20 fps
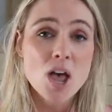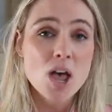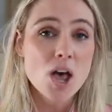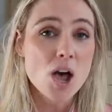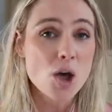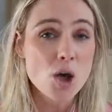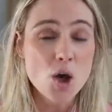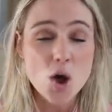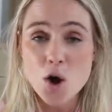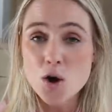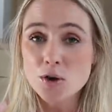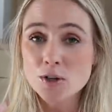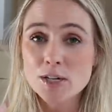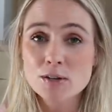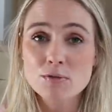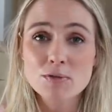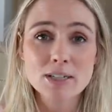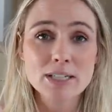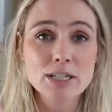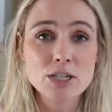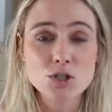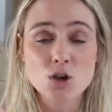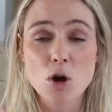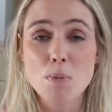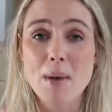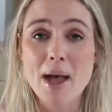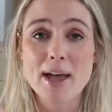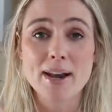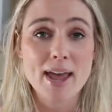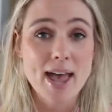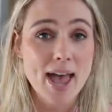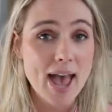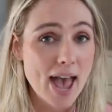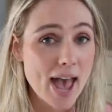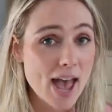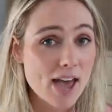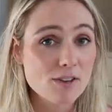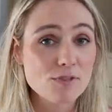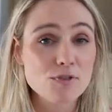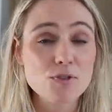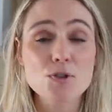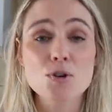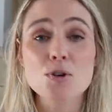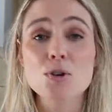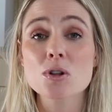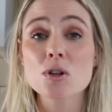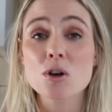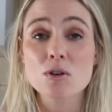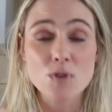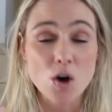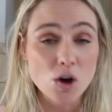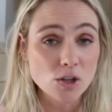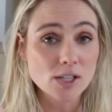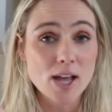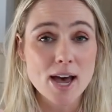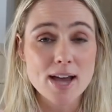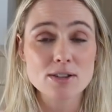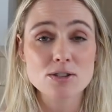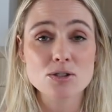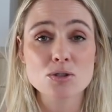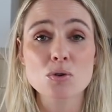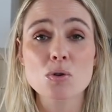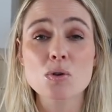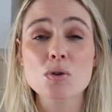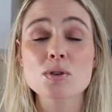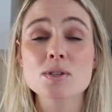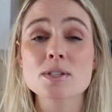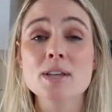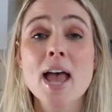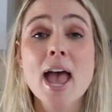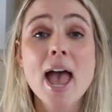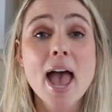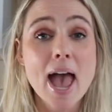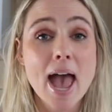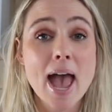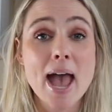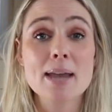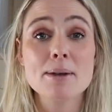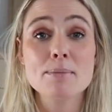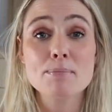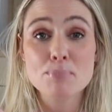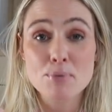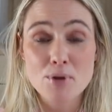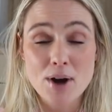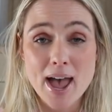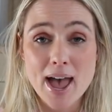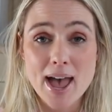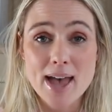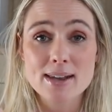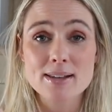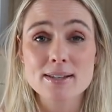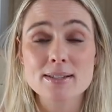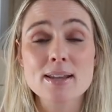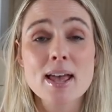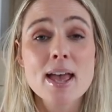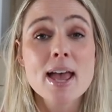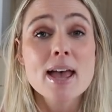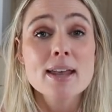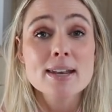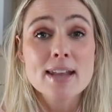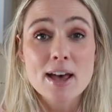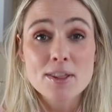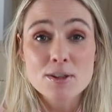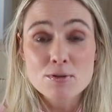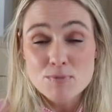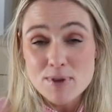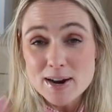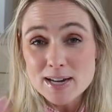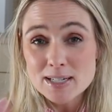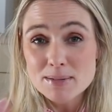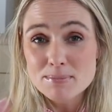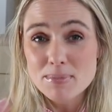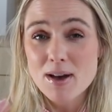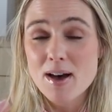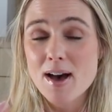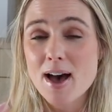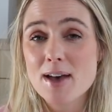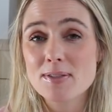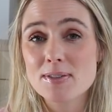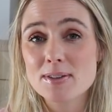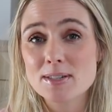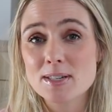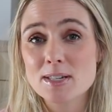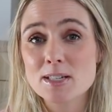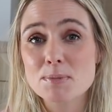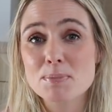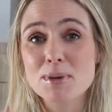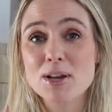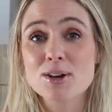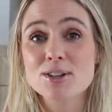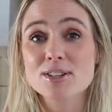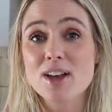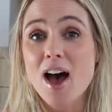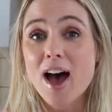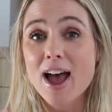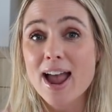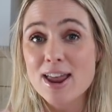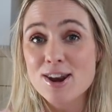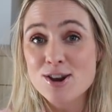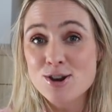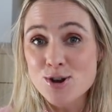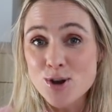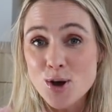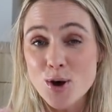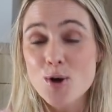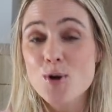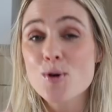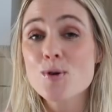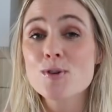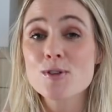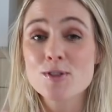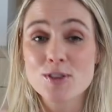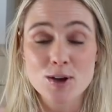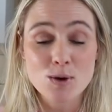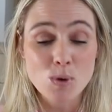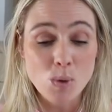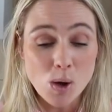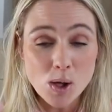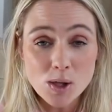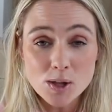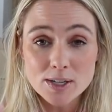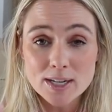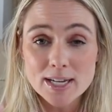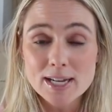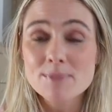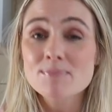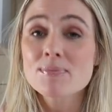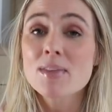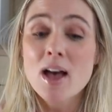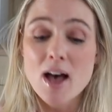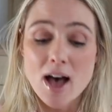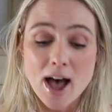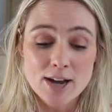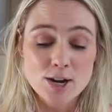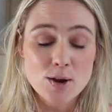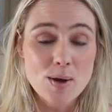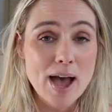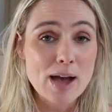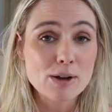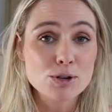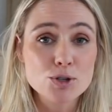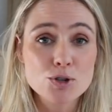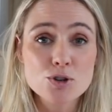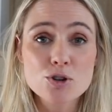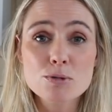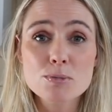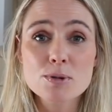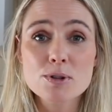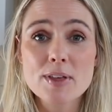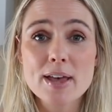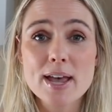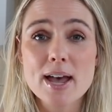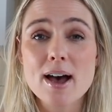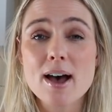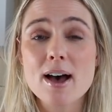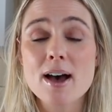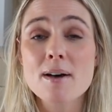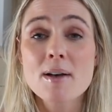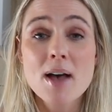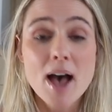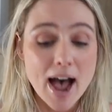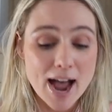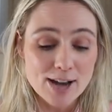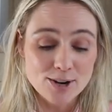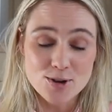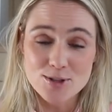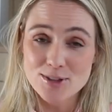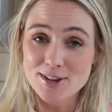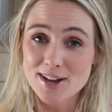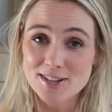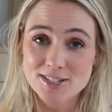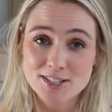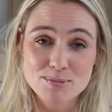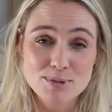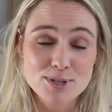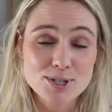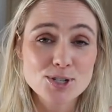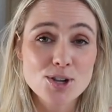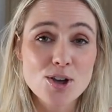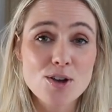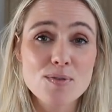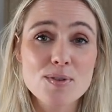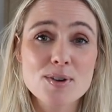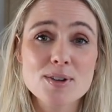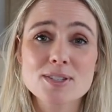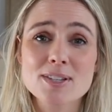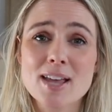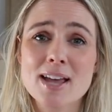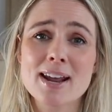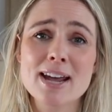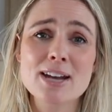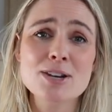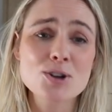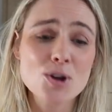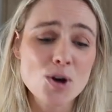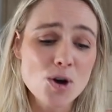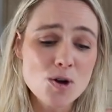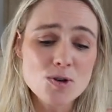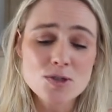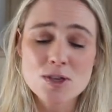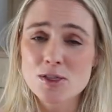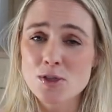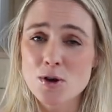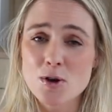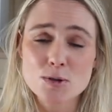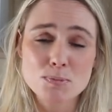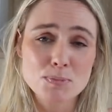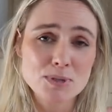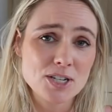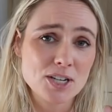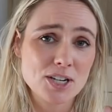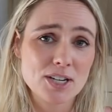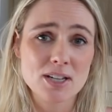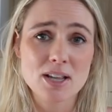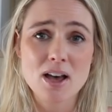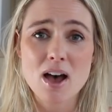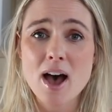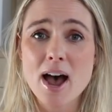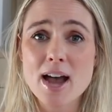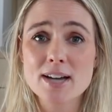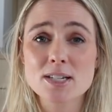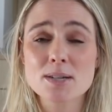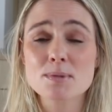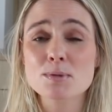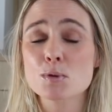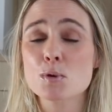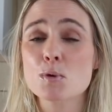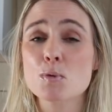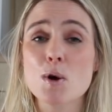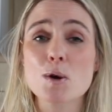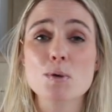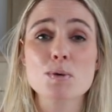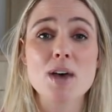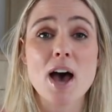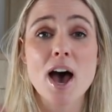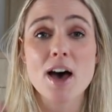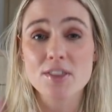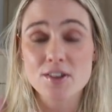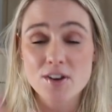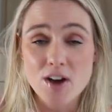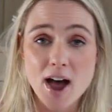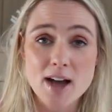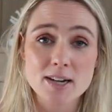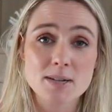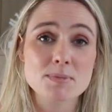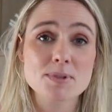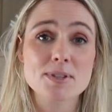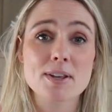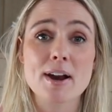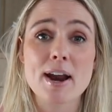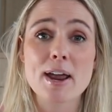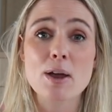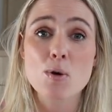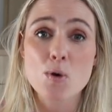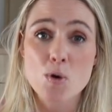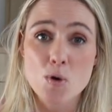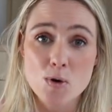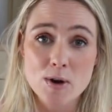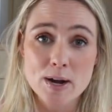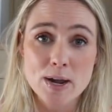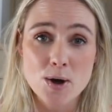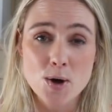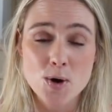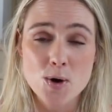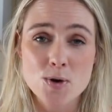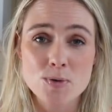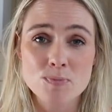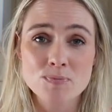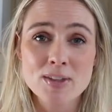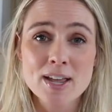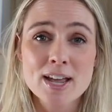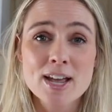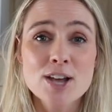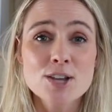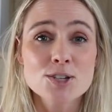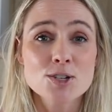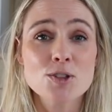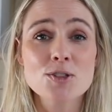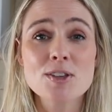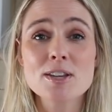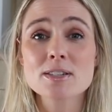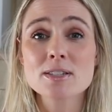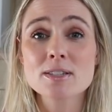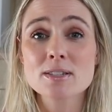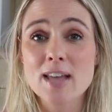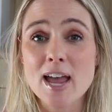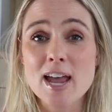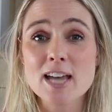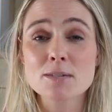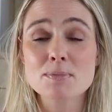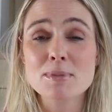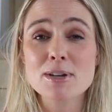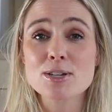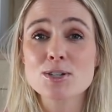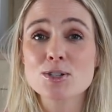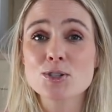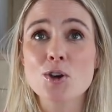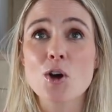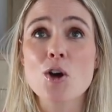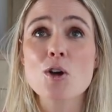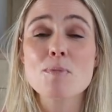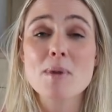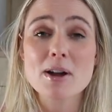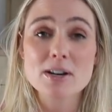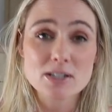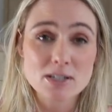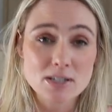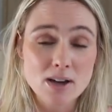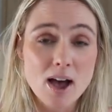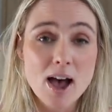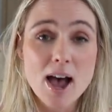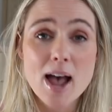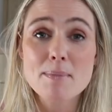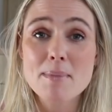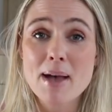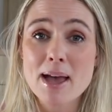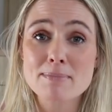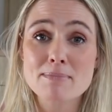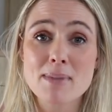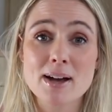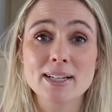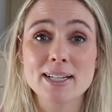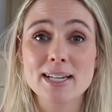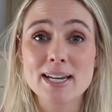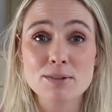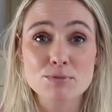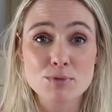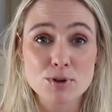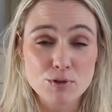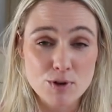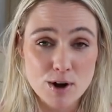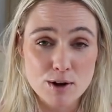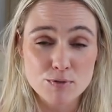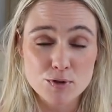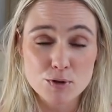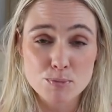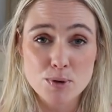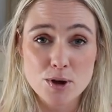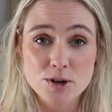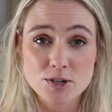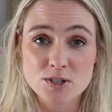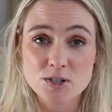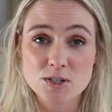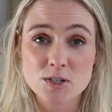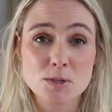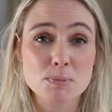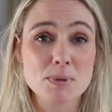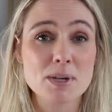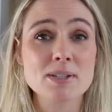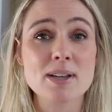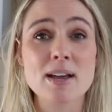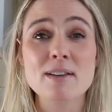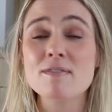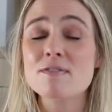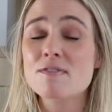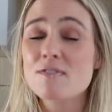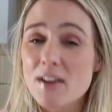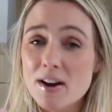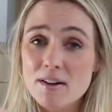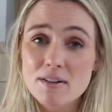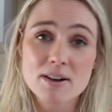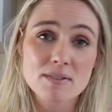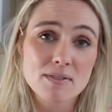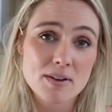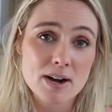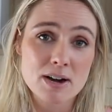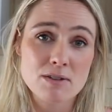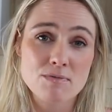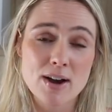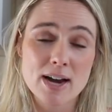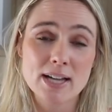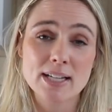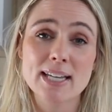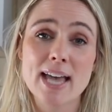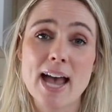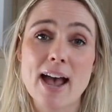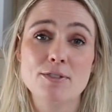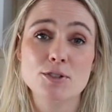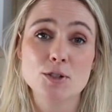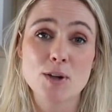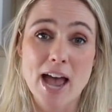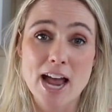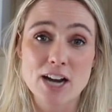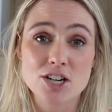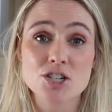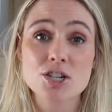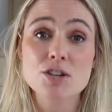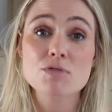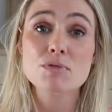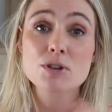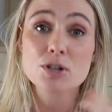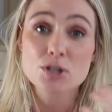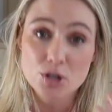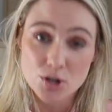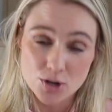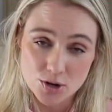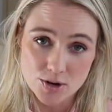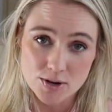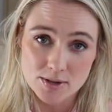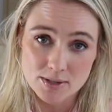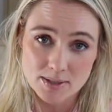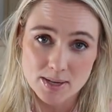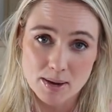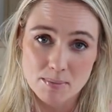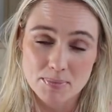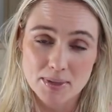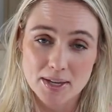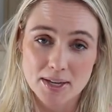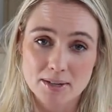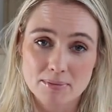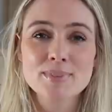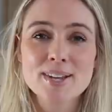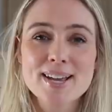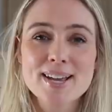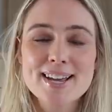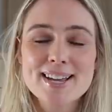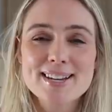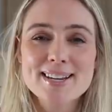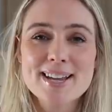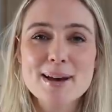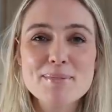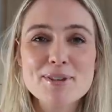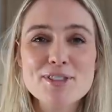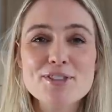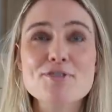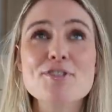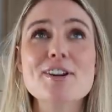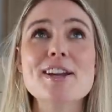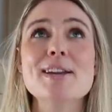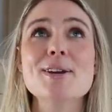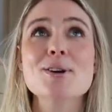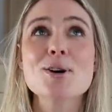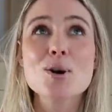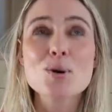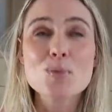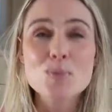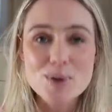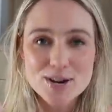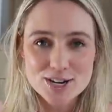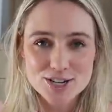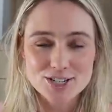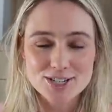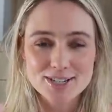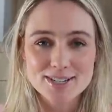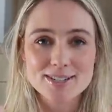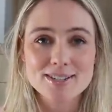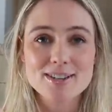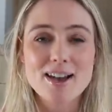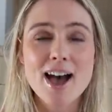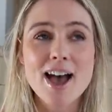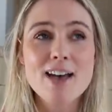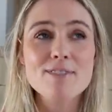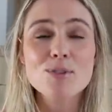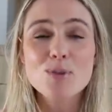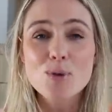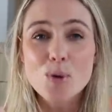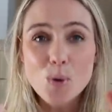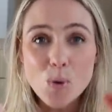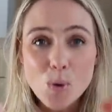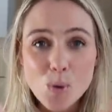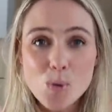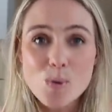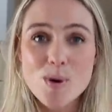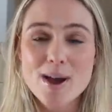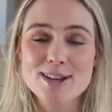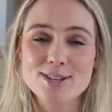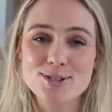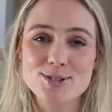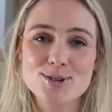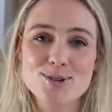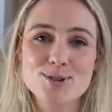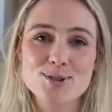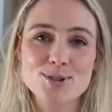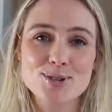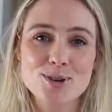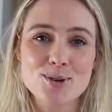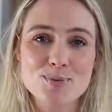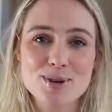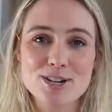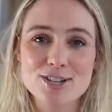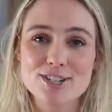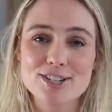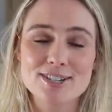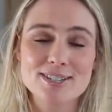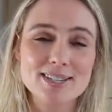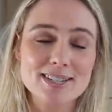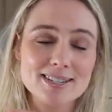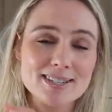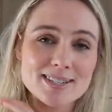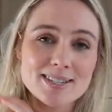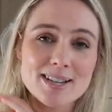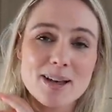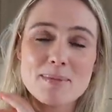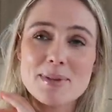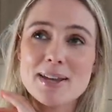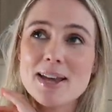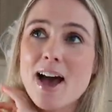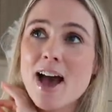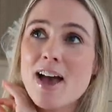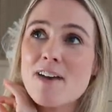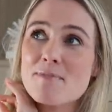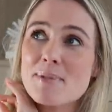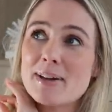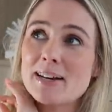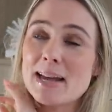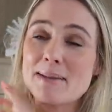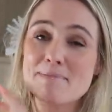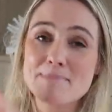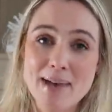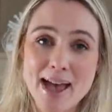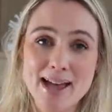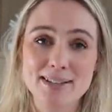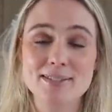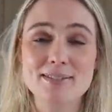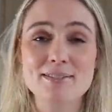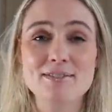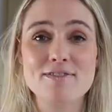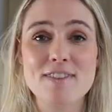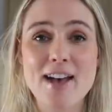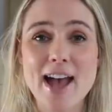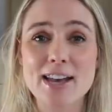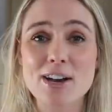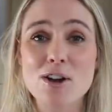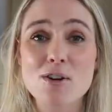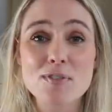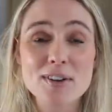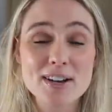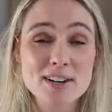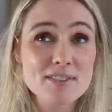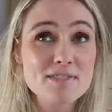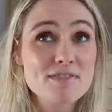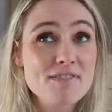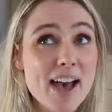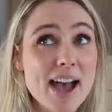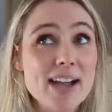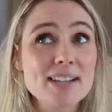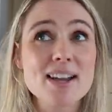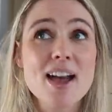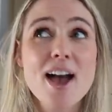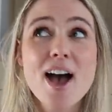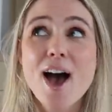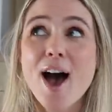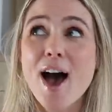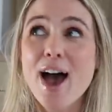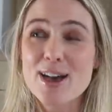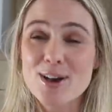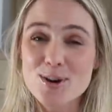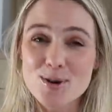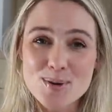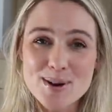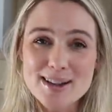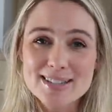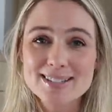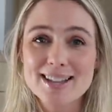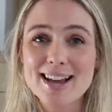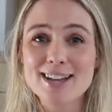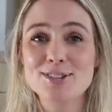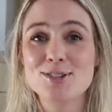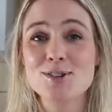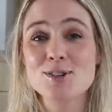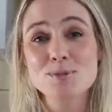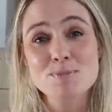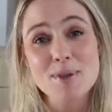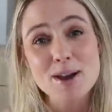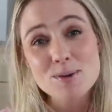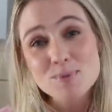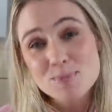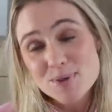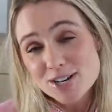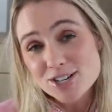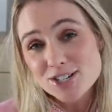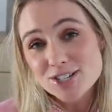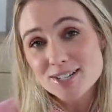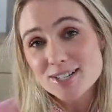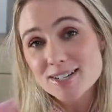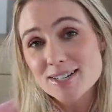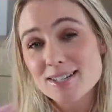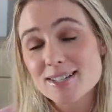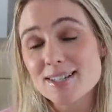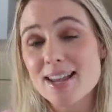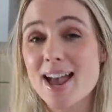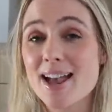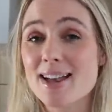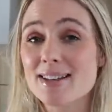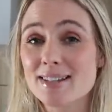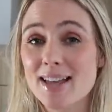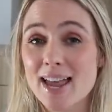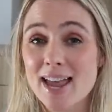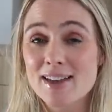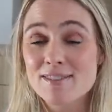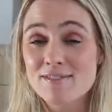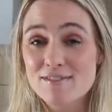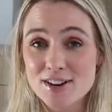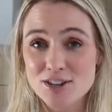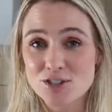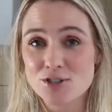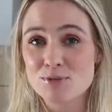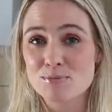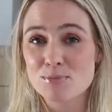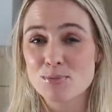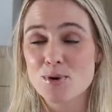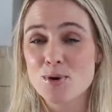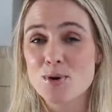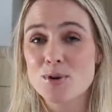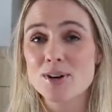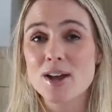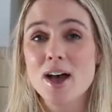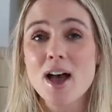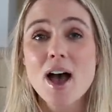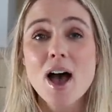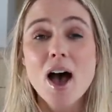I only really shop at a handful of online stores and brands. Now, the reason behind this is because I know the quality, I know how durable they are, I know the customer service, and I know that those particular items will work with other items that I already own. So this saves me so much time and money in regretful purchases because I very, very rarely have to actually return something. Number three, a wish list. I've always used a wish list. This is something I have been a massive fan of. And in fact, I always like to use my wish list as a vision board.